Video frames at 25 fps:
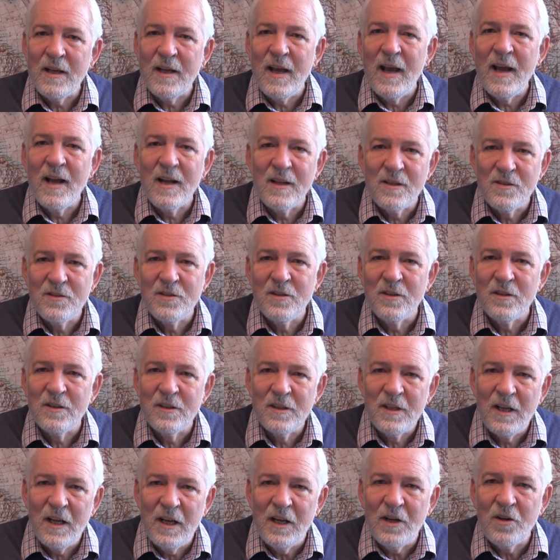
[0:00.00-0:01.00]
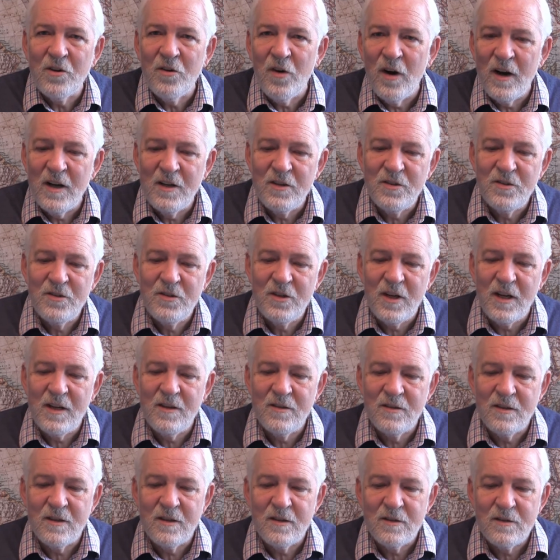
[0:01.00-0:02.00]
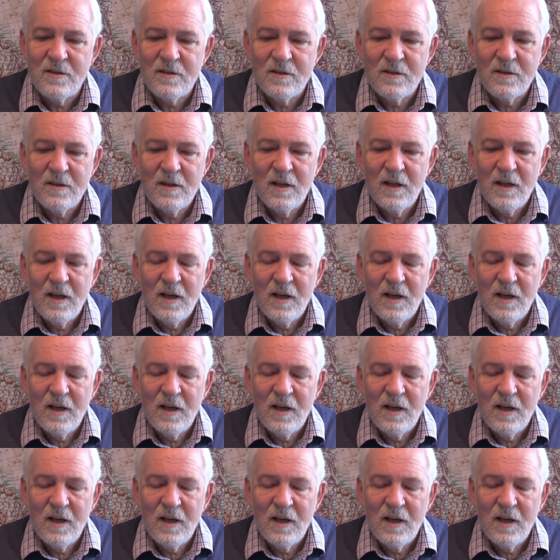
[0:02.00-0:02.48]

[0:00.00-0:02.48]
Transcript: canceled in Christ Jesus.